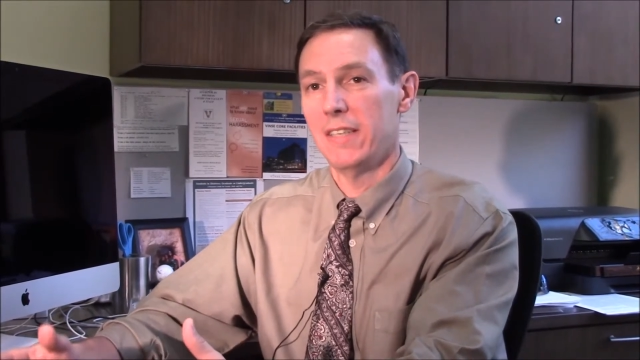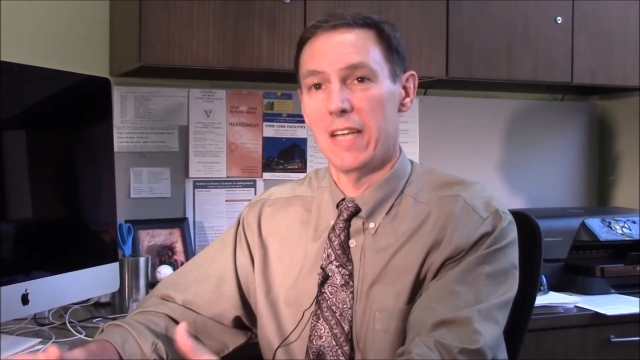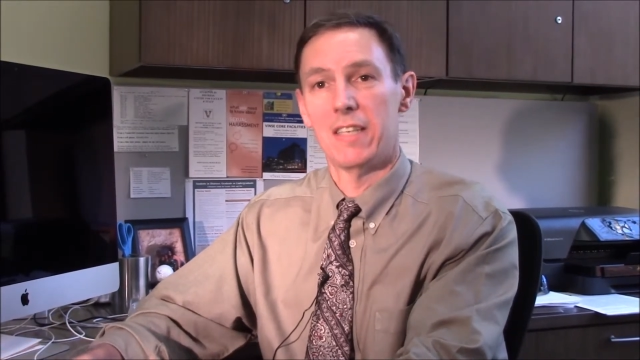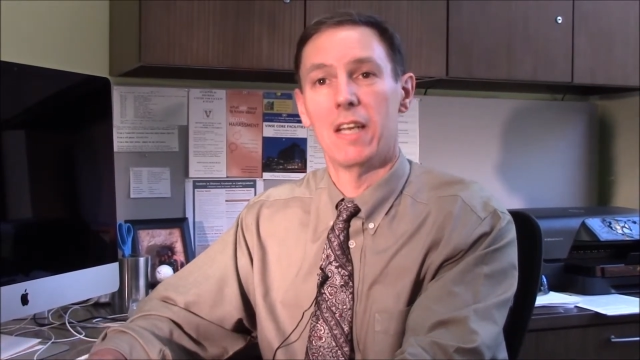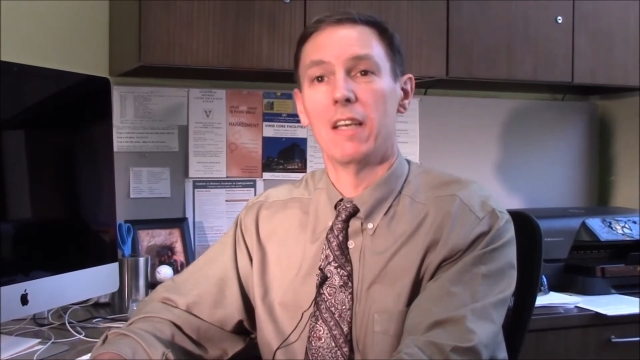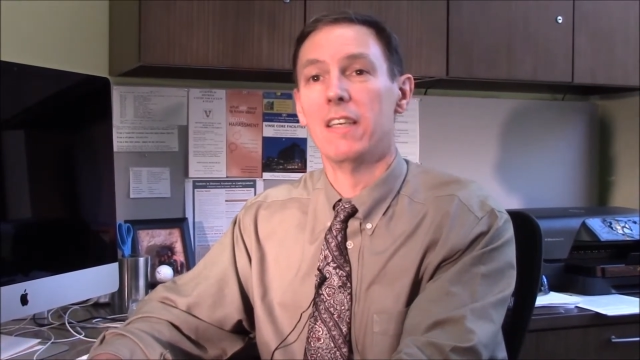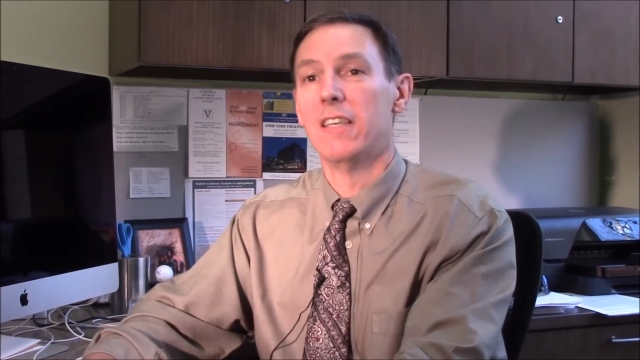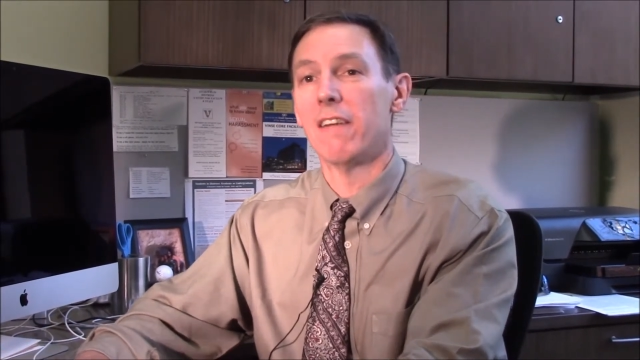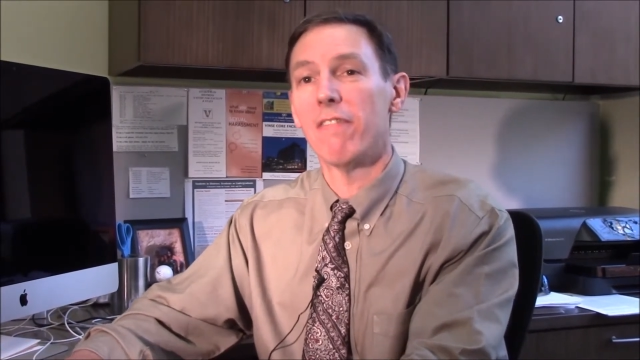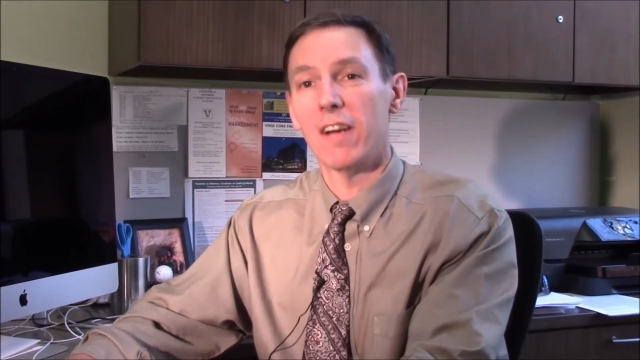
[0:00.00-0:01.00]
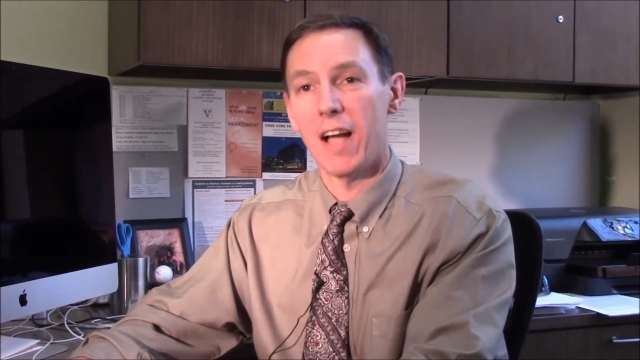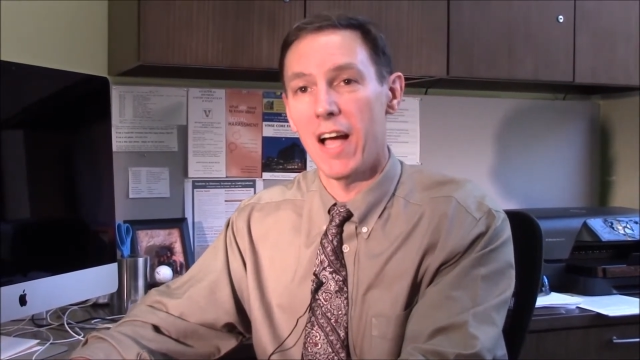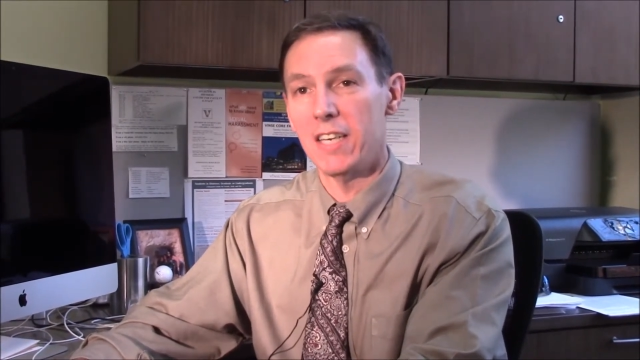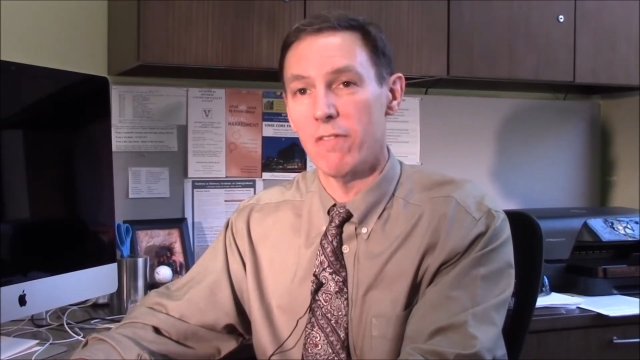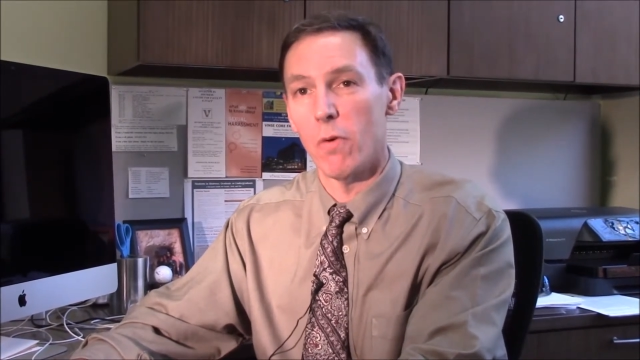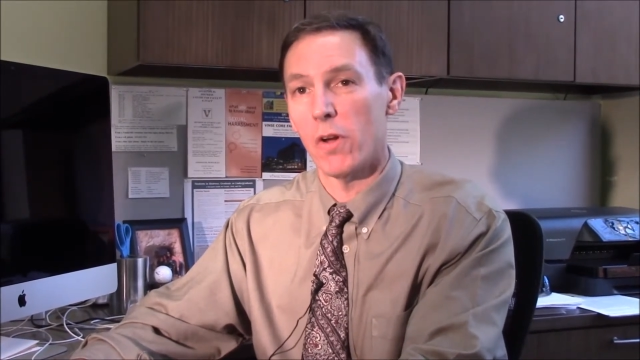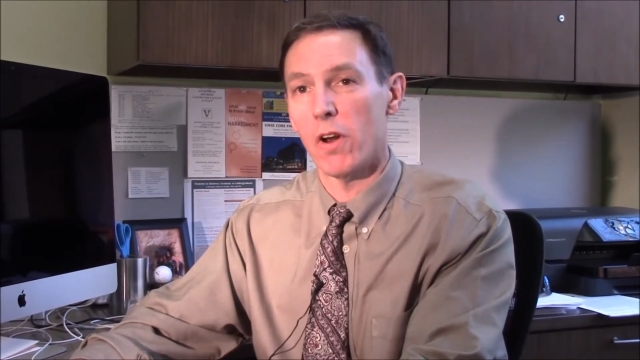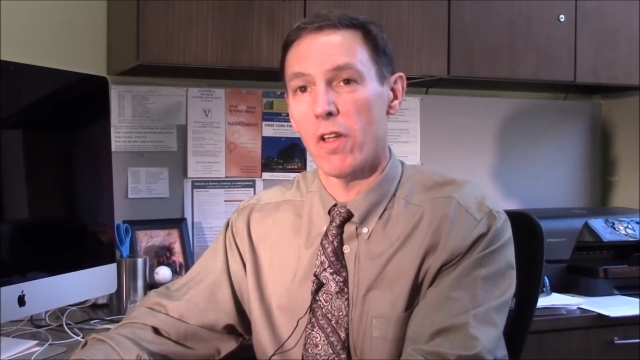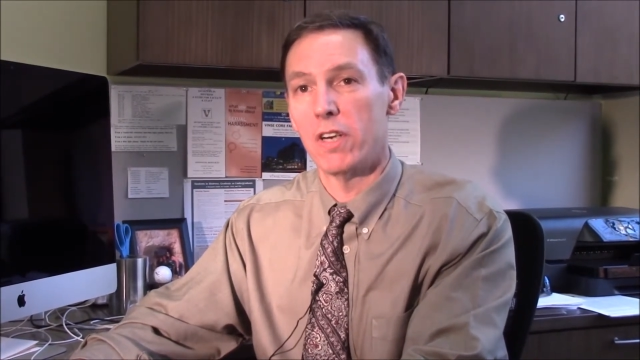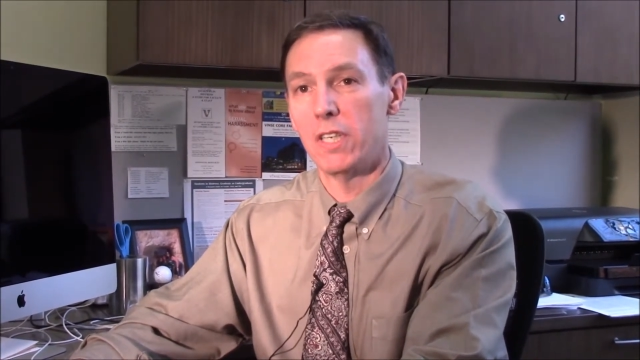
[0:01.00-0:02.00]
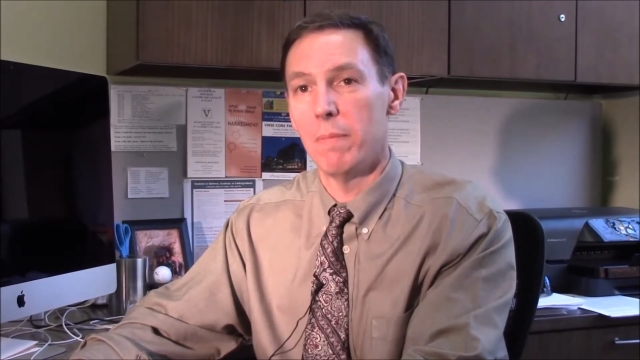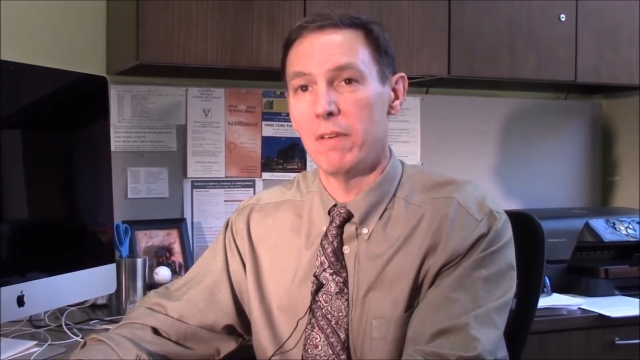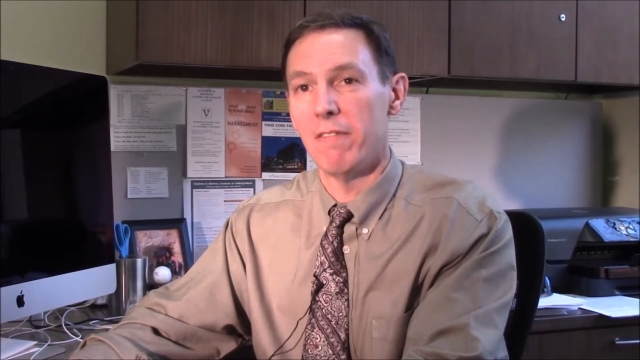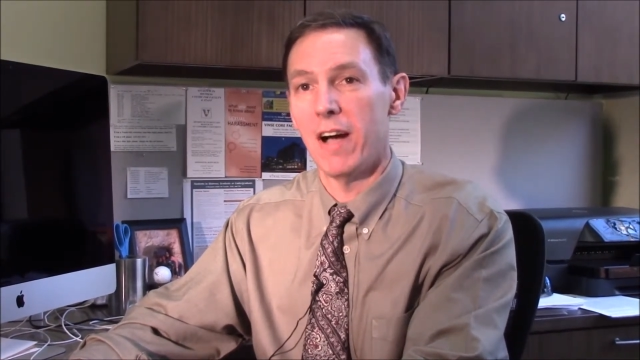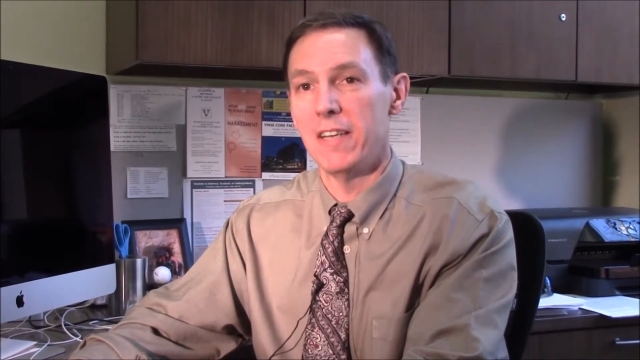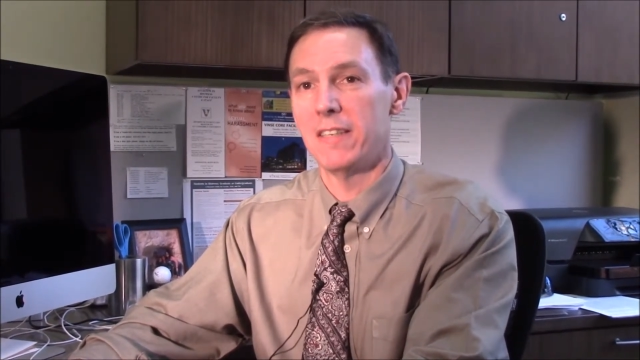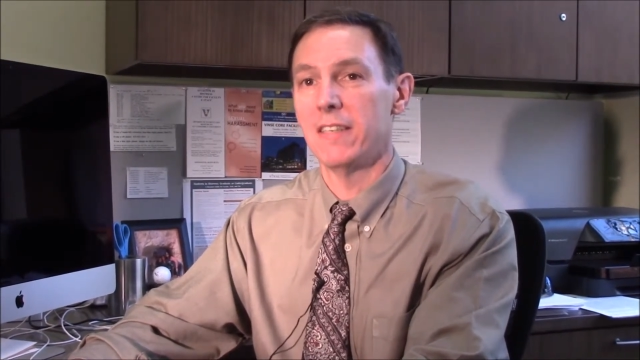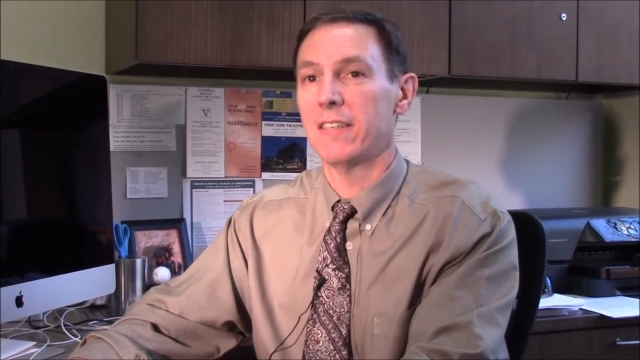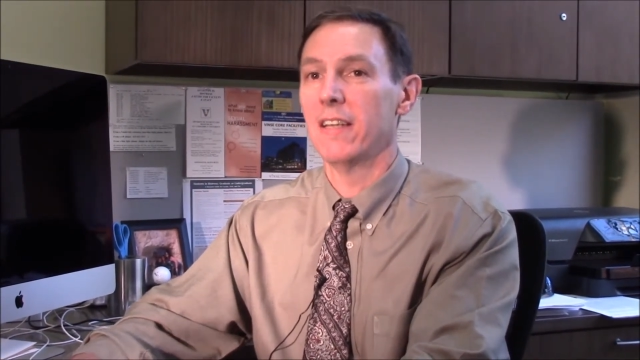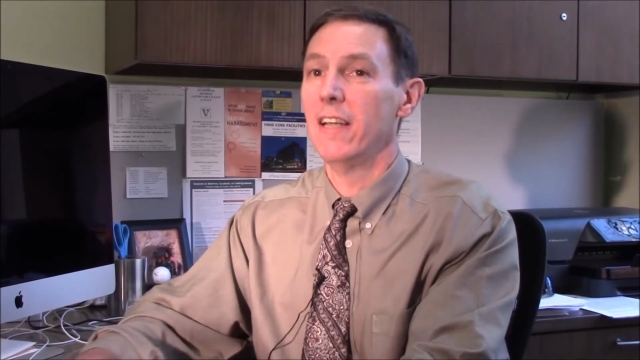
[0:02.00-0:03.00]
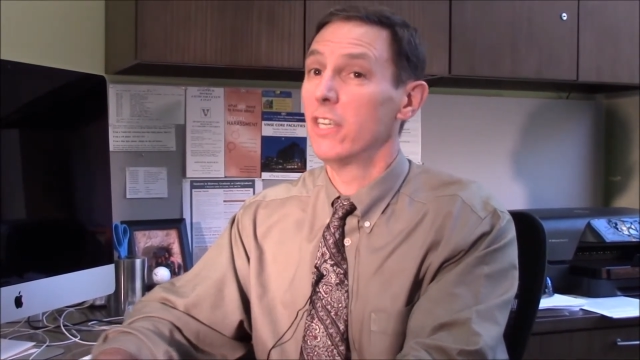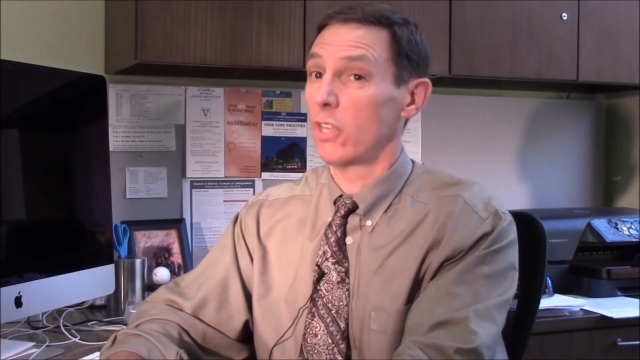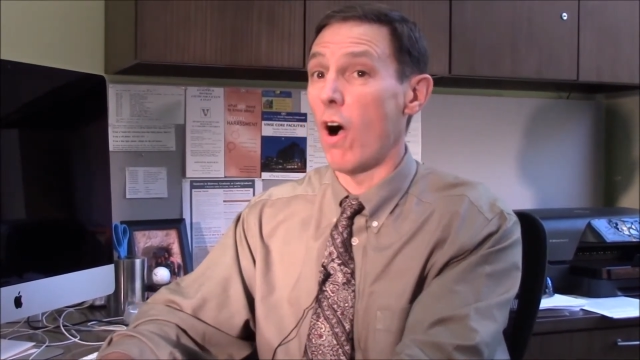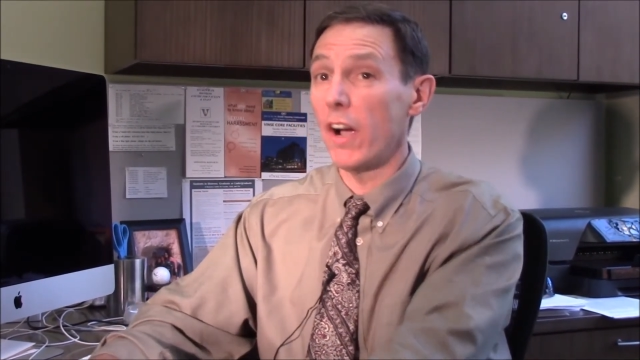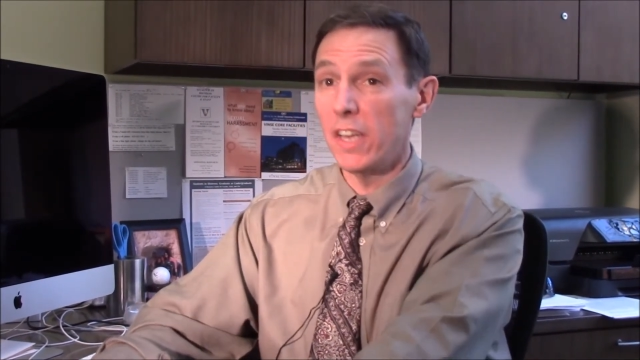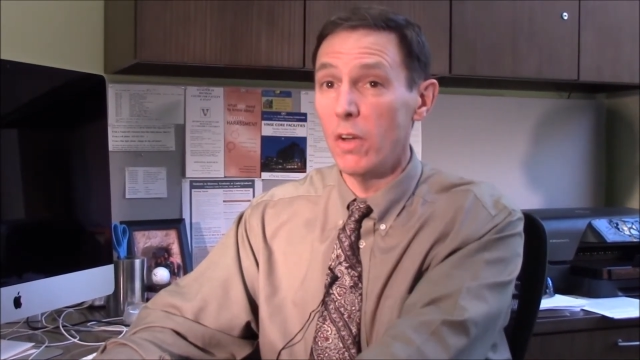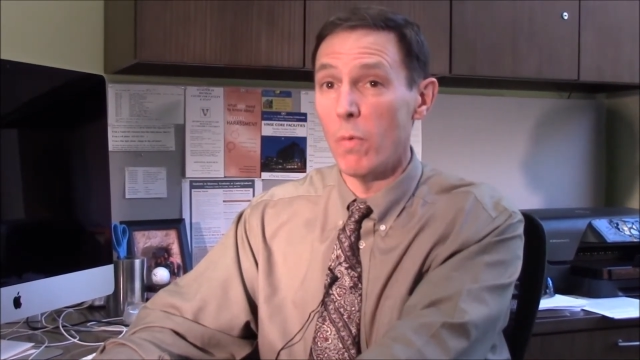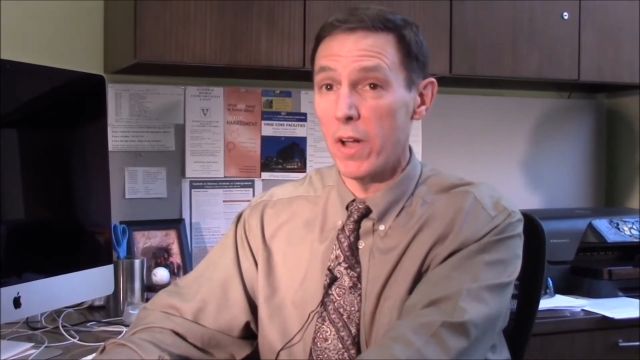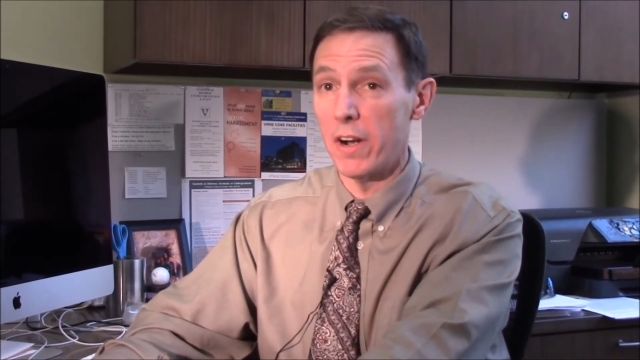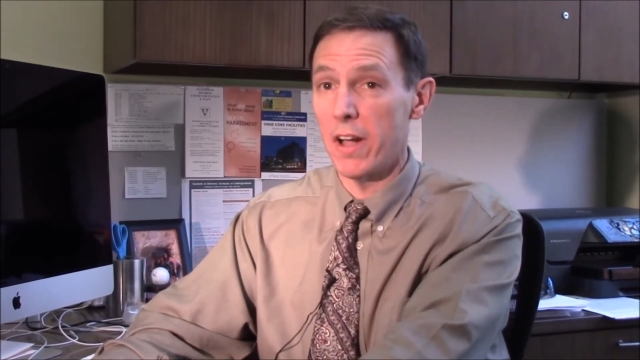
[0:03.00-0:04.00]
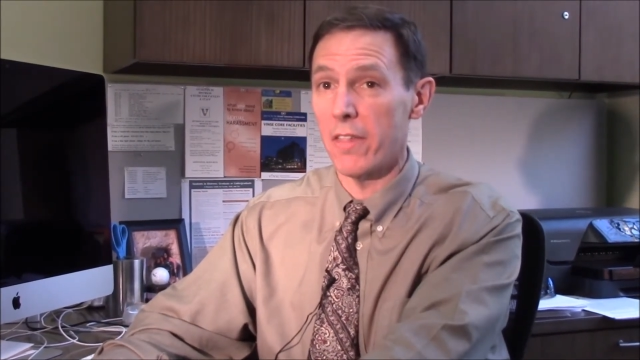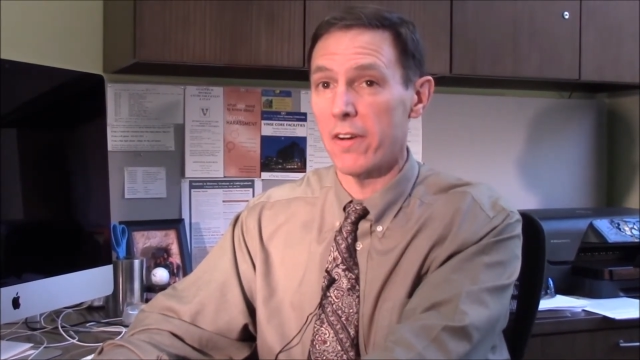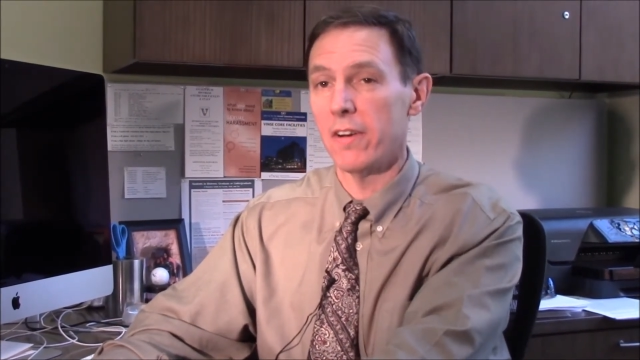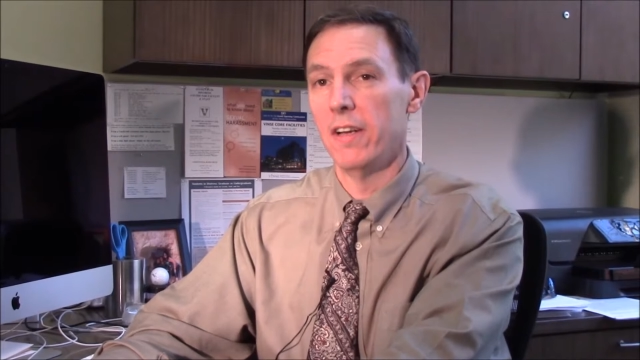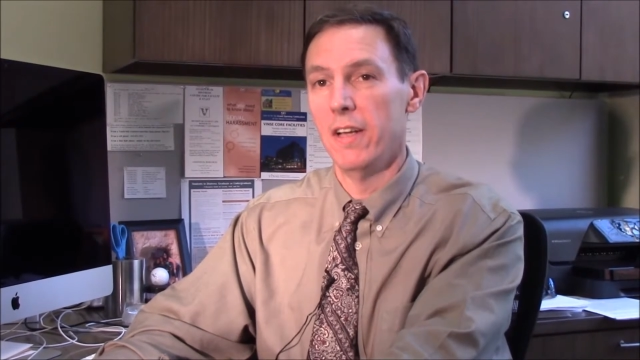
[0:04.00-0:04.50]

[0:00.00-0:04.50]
testing different kinds of organ on a chip devices, talking to one another,